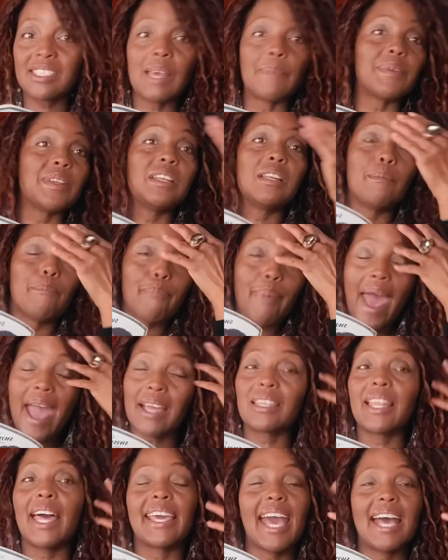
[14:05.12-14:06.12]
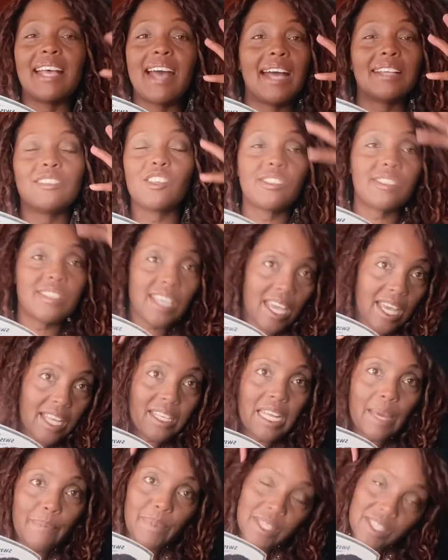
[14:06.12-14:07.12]
something in the back like I, I just
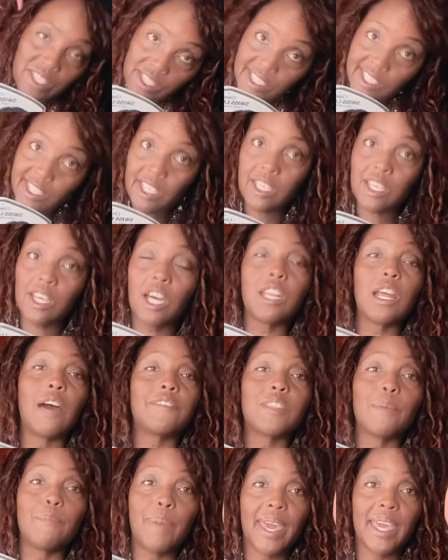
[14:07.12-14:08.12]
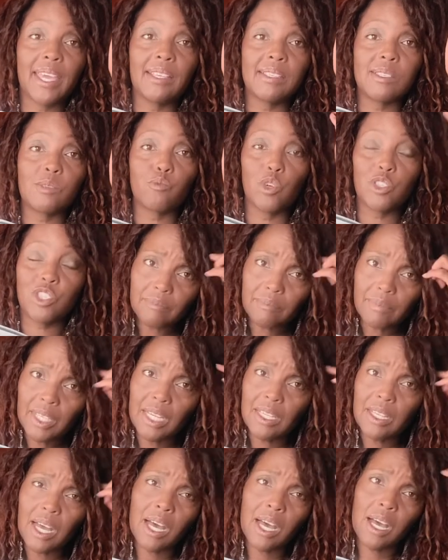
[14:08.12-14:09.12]
said let me just cut off the base which
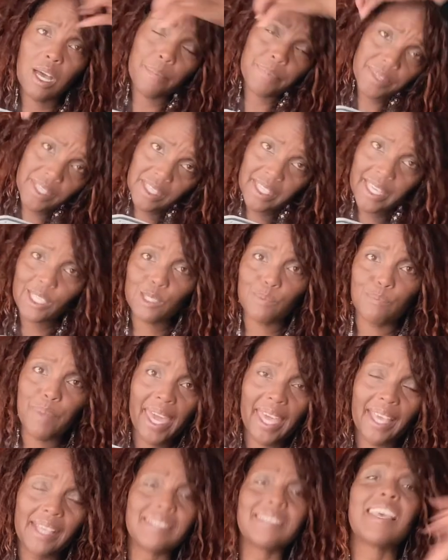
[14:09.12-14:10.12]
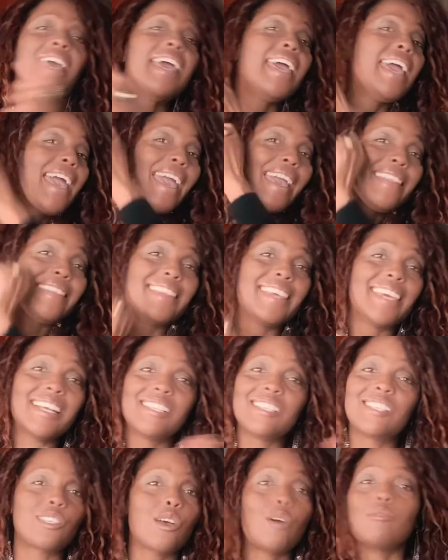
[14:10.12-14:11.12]
um, the lace base and
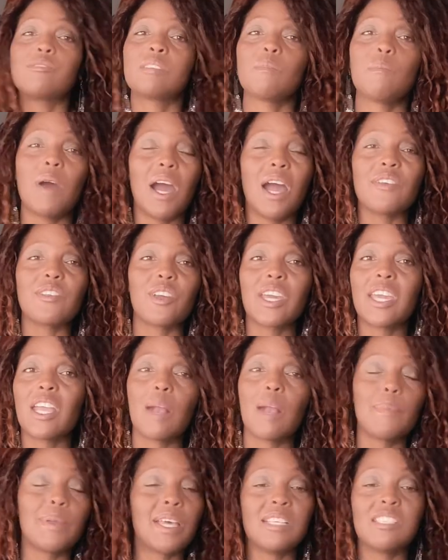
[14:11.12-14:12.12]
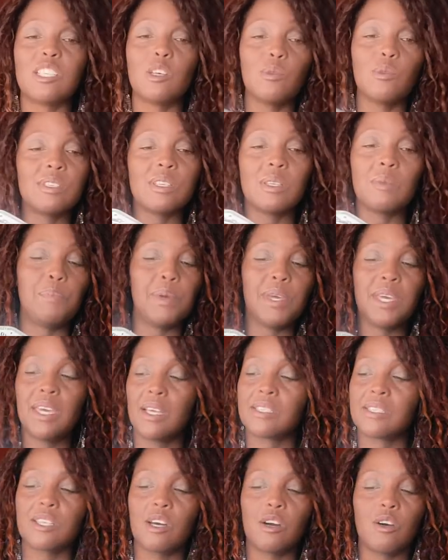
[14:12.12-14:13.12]
then sew some other hair because it was as
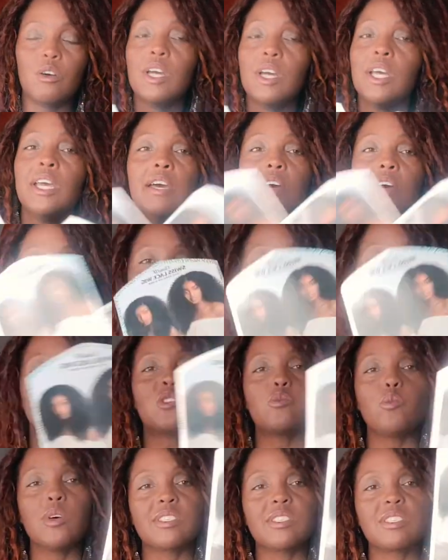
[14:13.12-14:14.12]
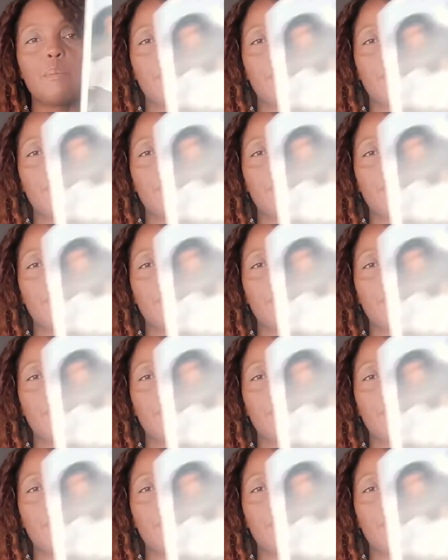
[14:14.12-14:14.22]
big so this was